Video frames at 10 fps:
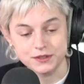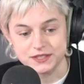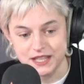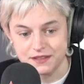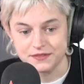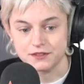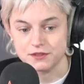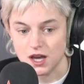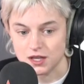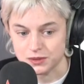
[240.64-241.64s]
feel safe in a
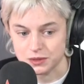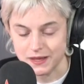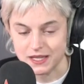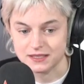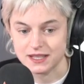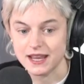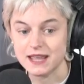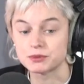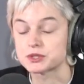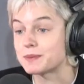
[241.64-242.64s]
rehearsal space and
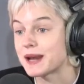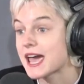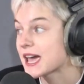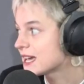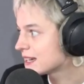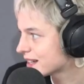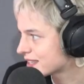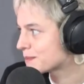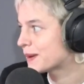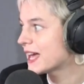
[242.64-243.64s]
able to play, I
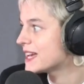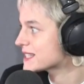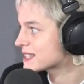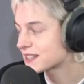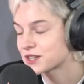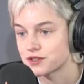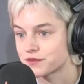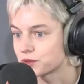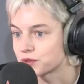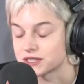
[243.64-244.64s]
think play is at the centre
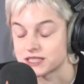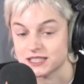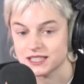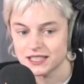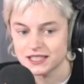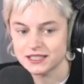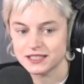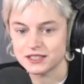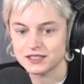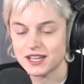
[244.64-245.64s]
of it all. And
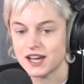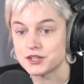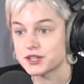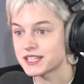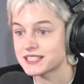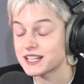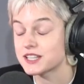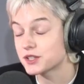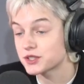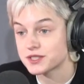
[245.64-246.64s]
yeah, you can
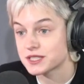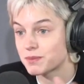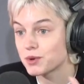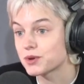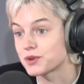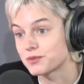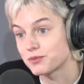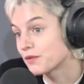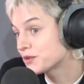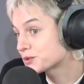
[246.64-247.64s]
just explore
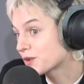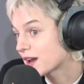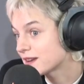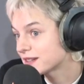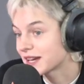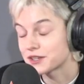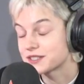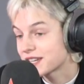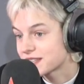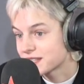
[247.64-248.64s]
what feels right and how you
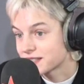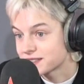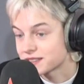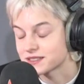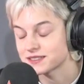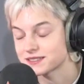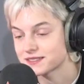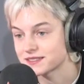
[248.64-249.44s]
say things. And